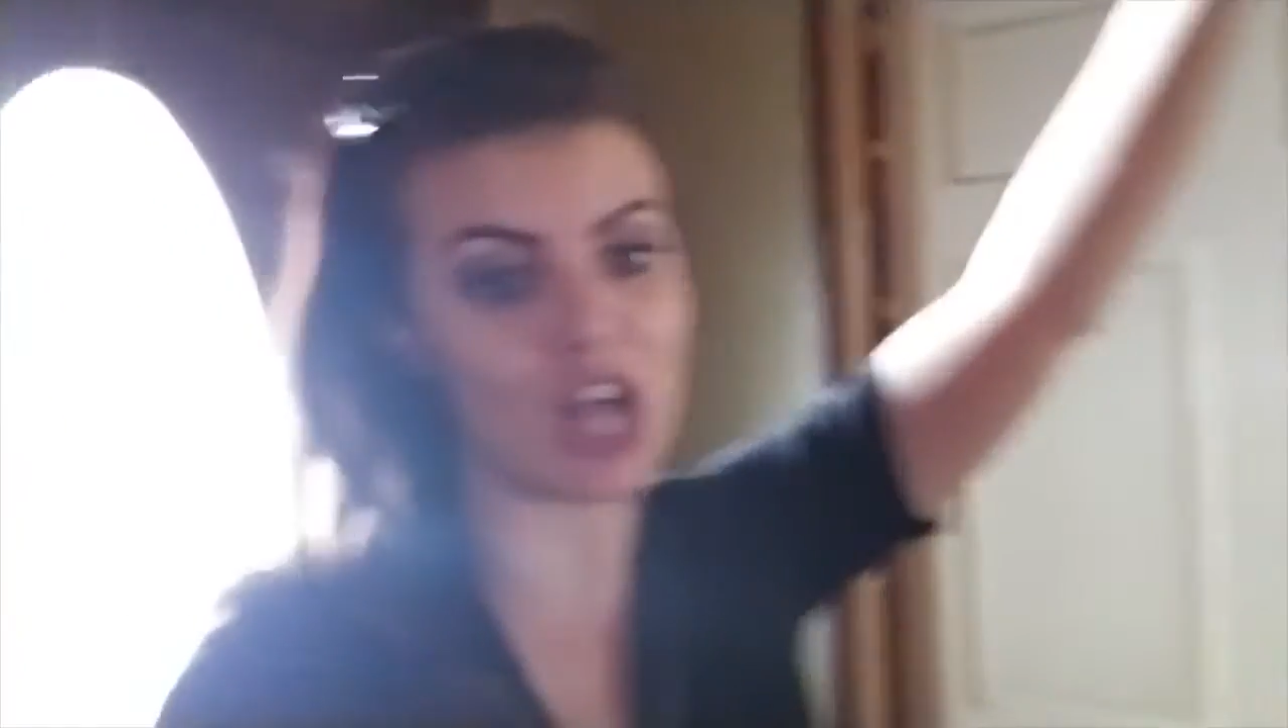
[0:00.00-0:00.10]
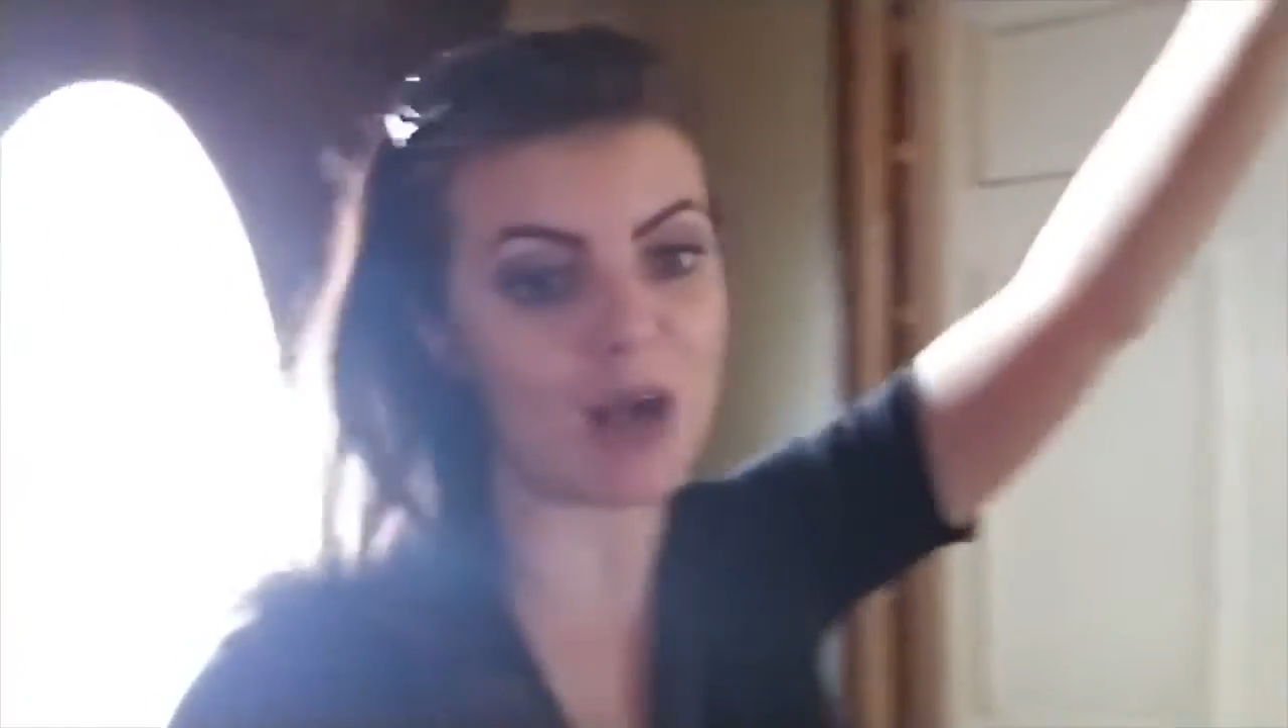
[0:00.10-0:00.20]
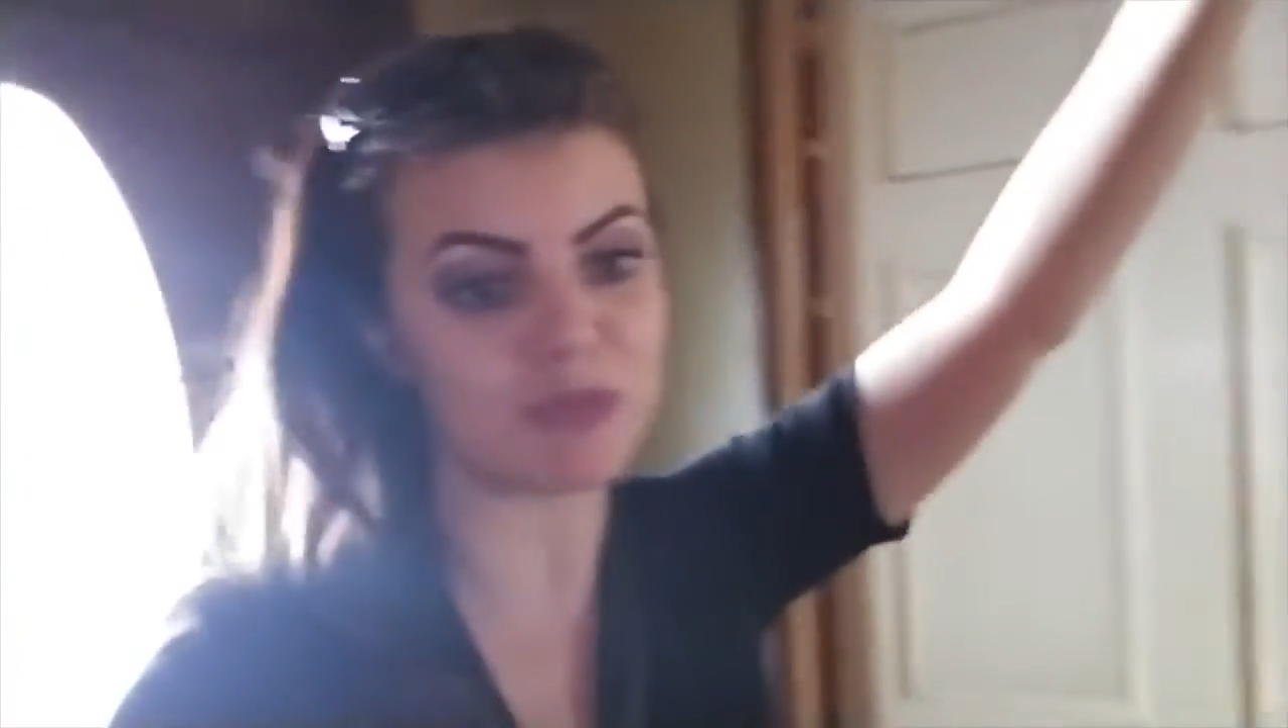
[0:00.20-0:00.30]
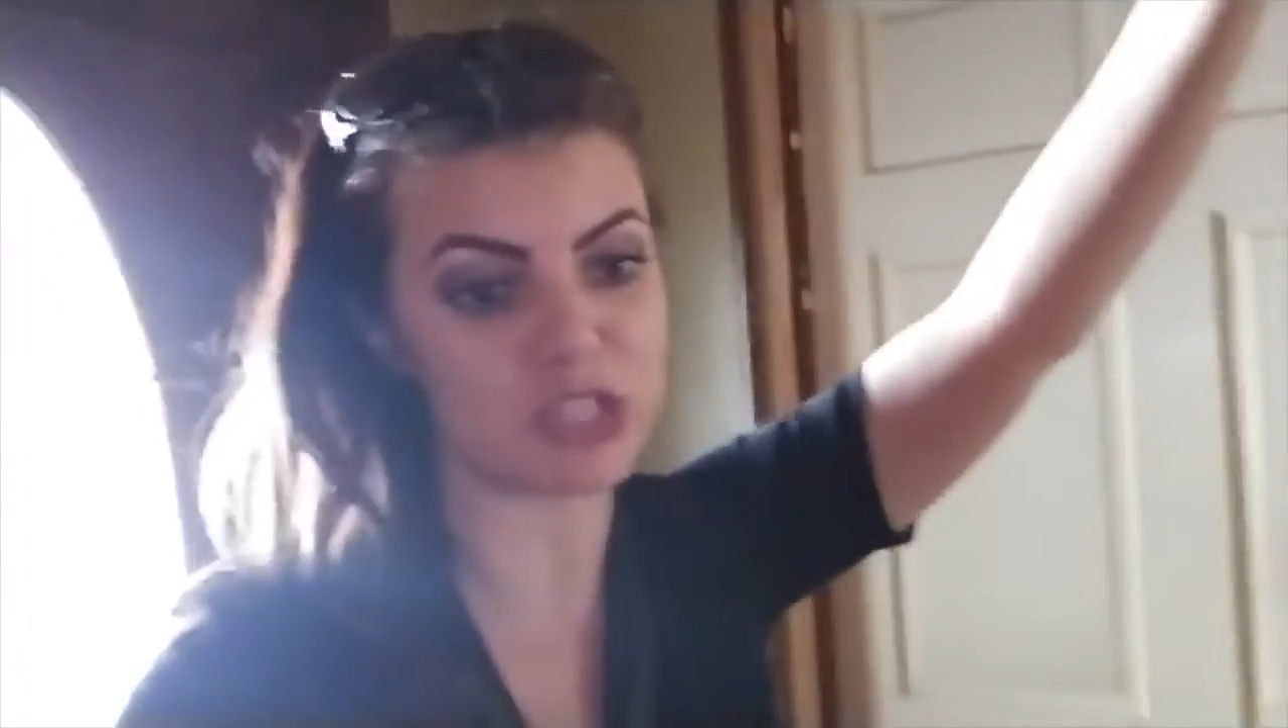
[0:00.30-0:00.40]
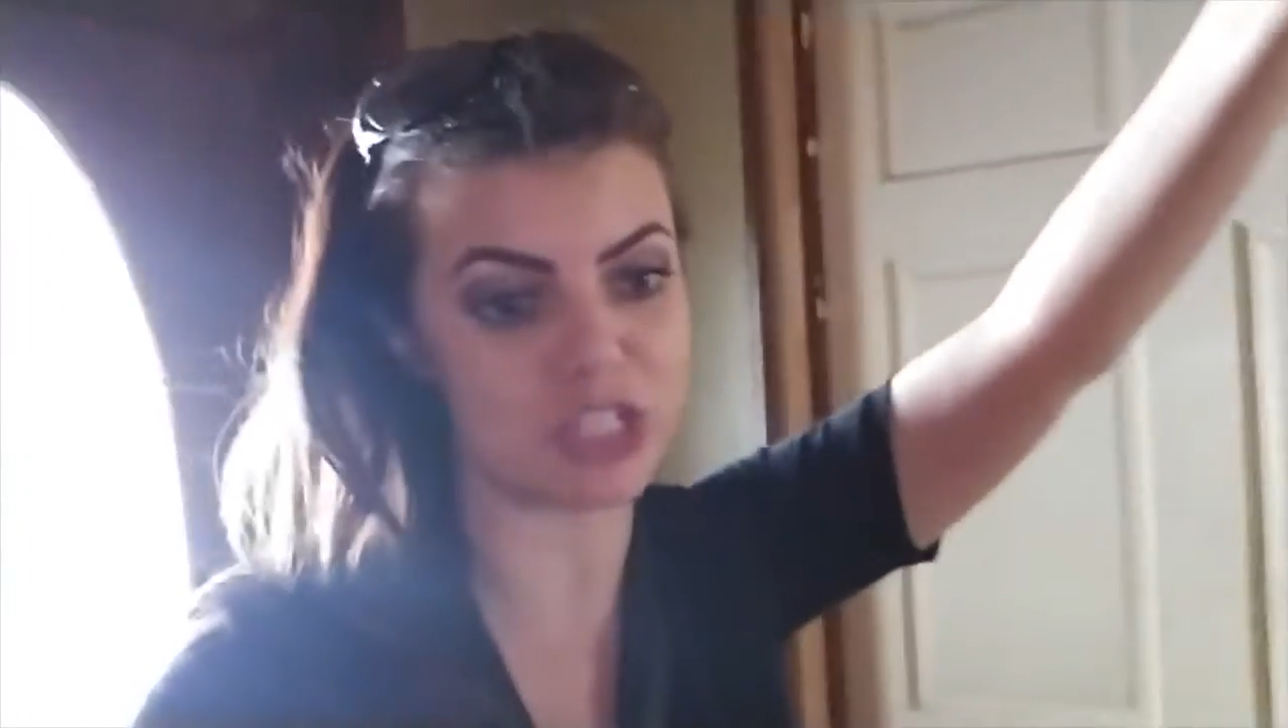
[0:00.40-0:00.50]

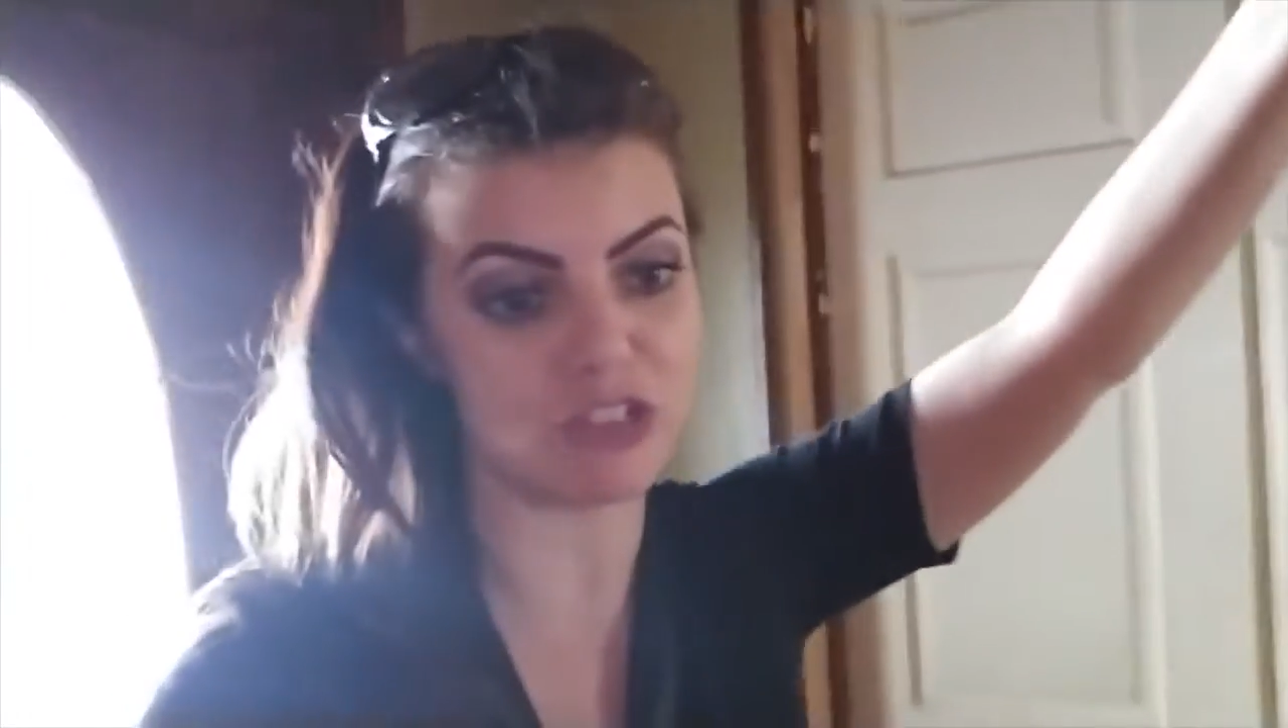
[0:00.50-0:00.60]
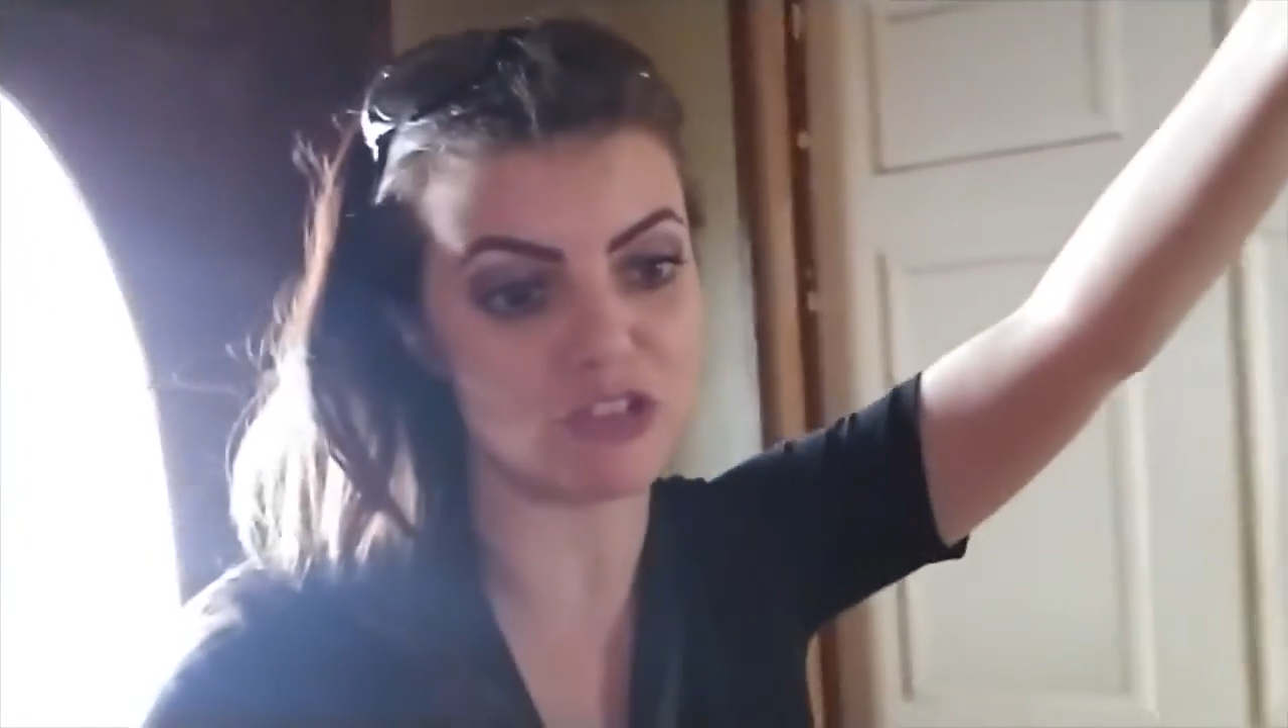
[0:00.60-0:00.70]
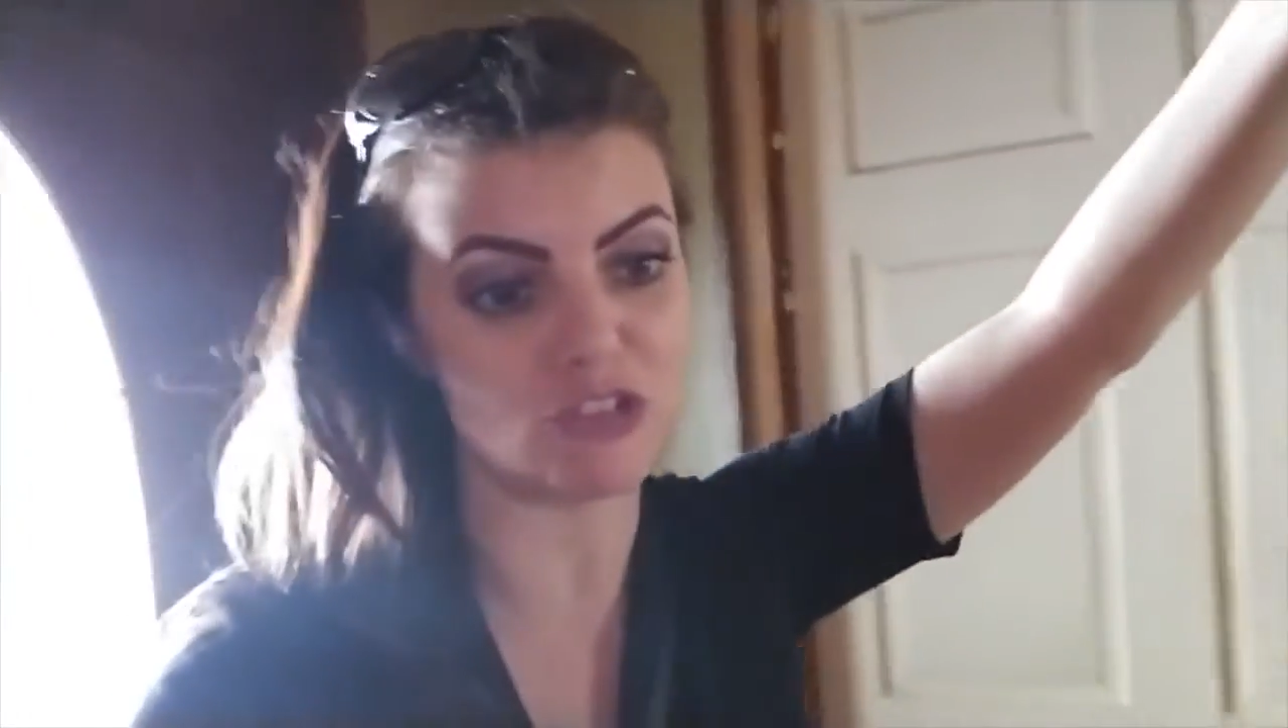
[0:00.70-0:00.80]
options.